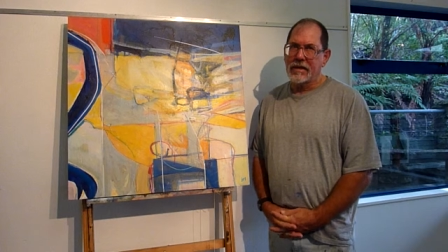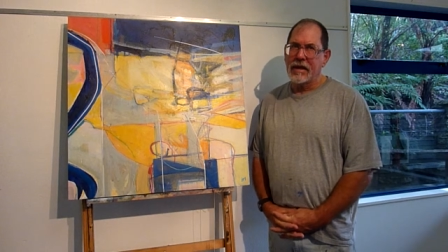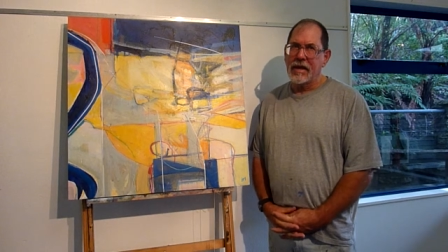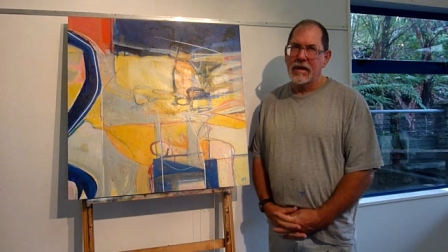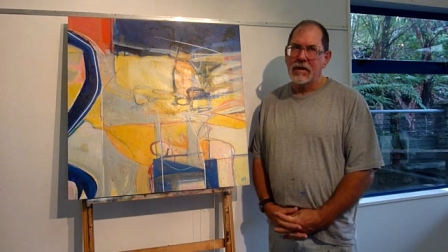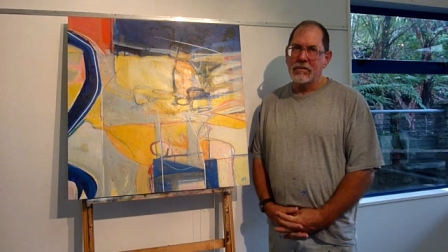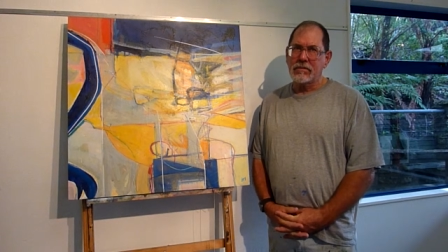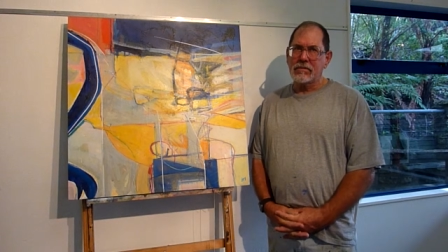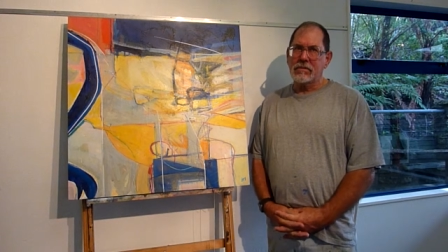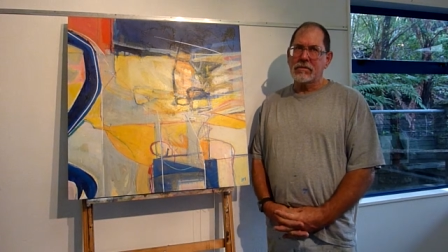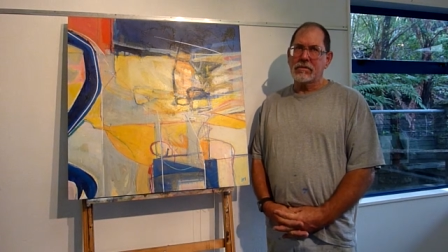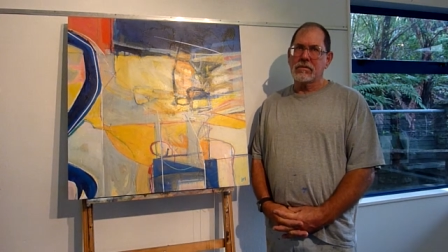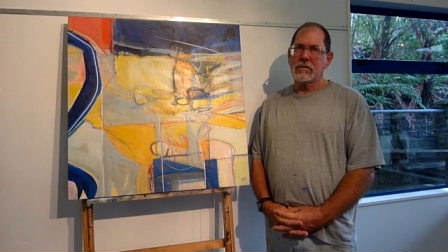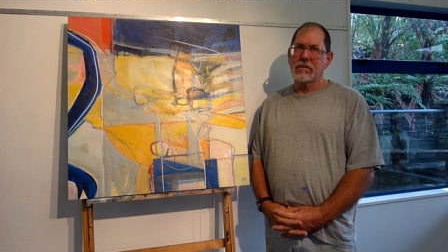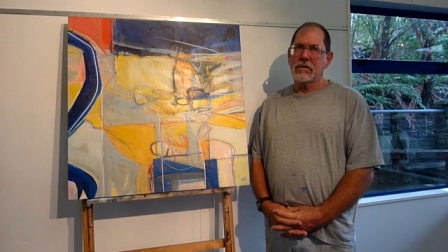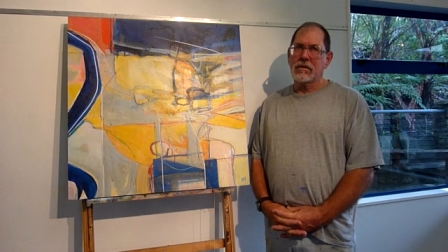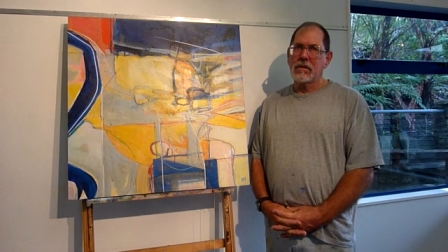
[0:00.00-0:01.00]
House,
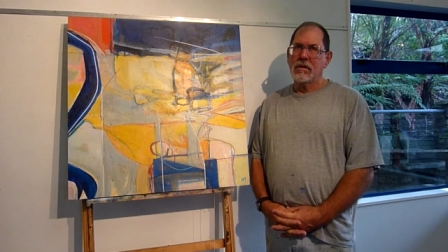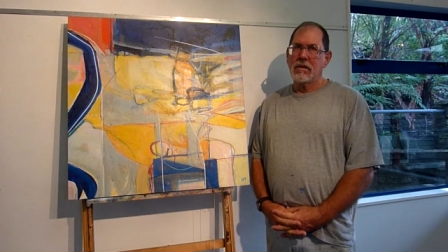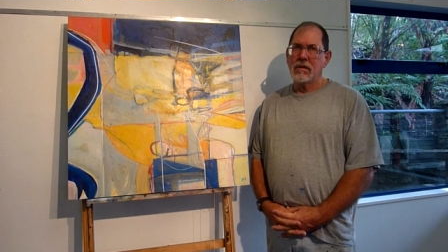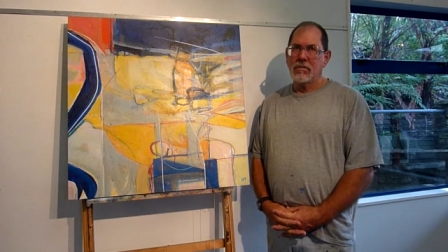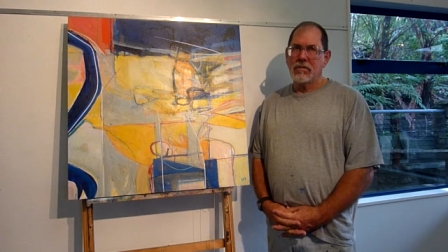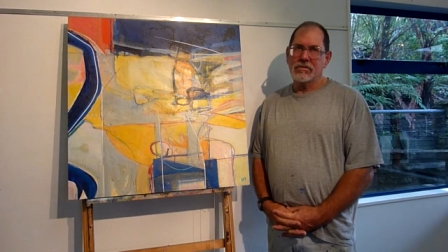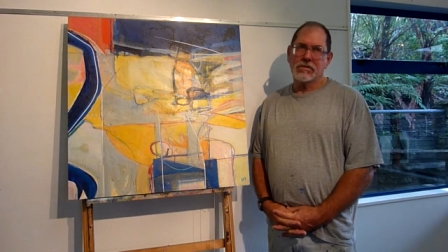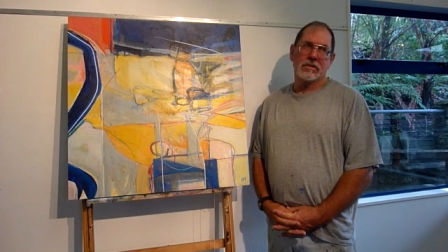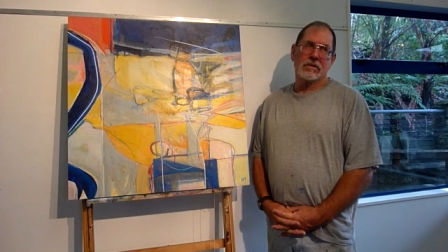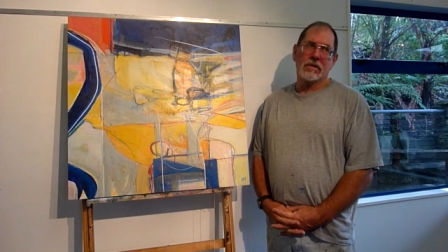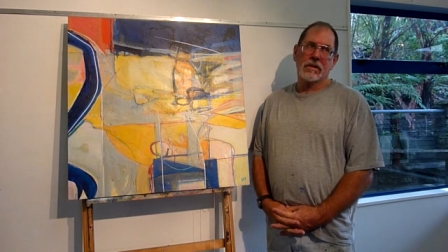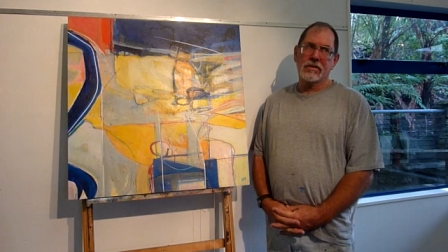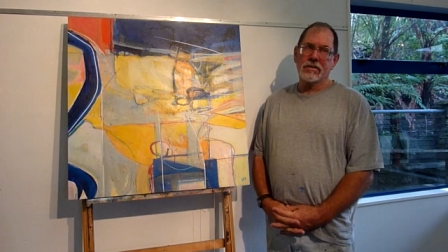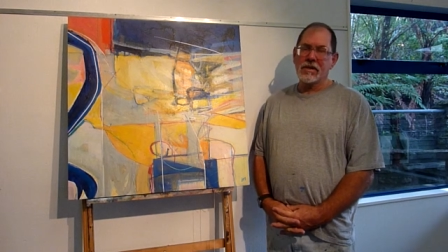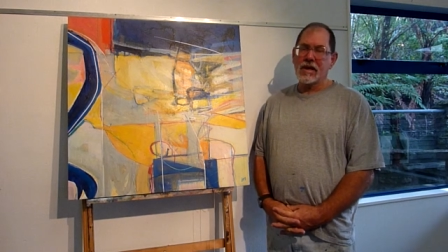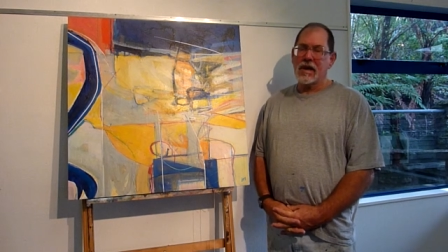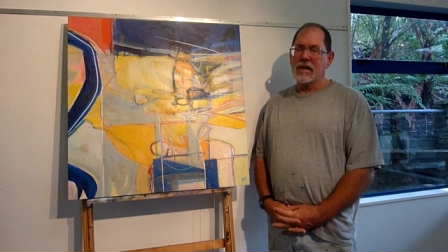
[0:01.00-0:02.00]
which is
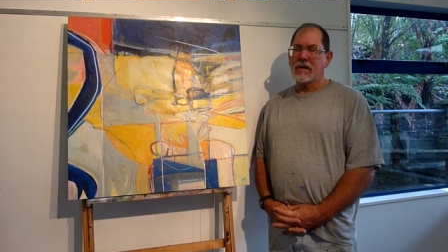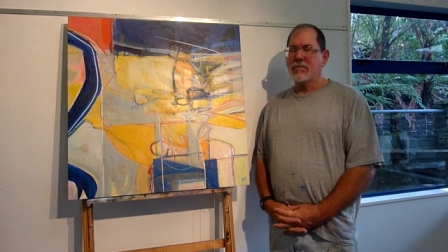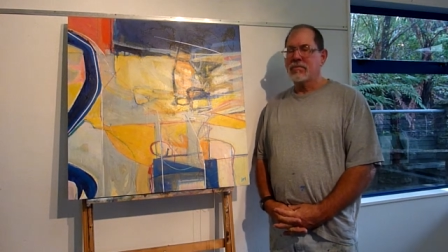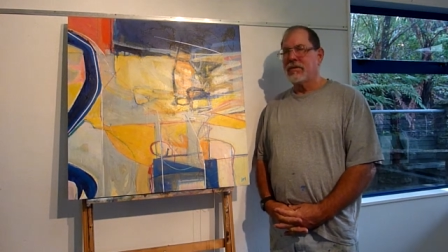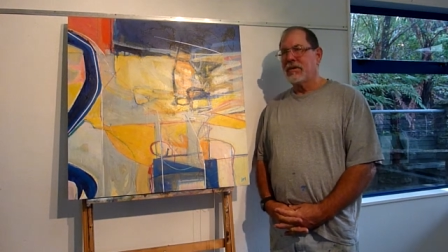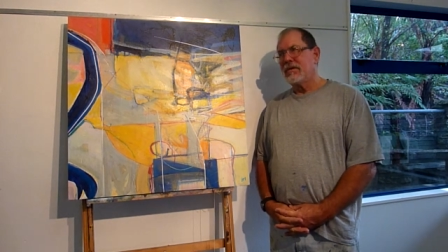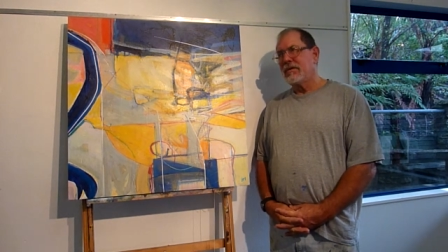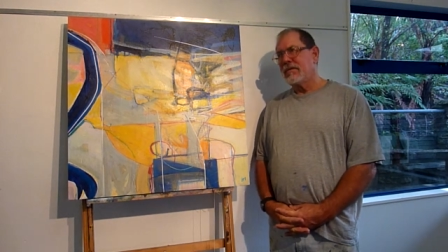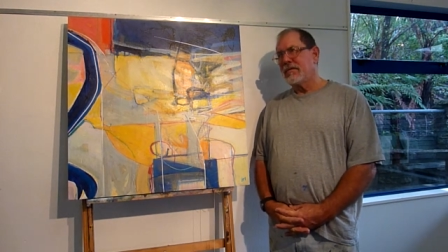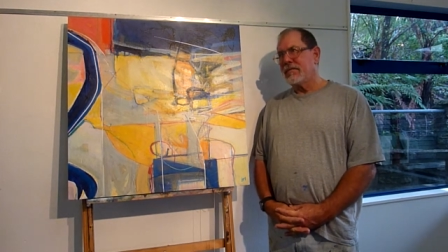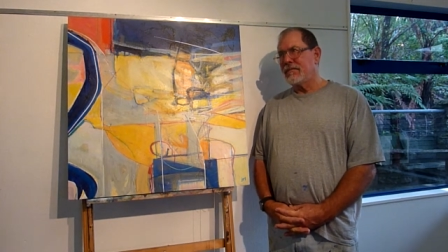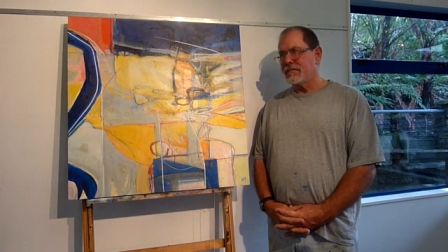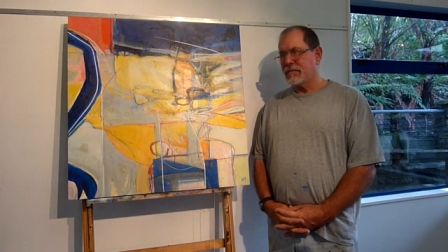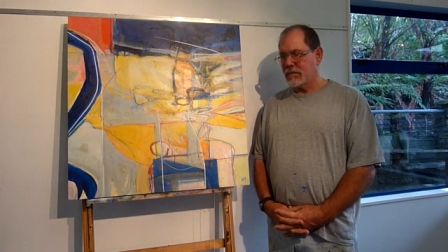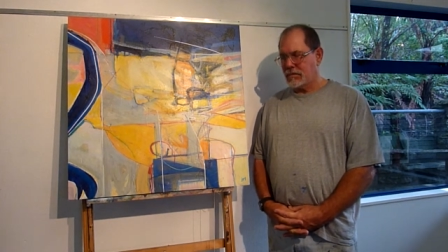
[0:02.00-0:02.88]
in Takapuna,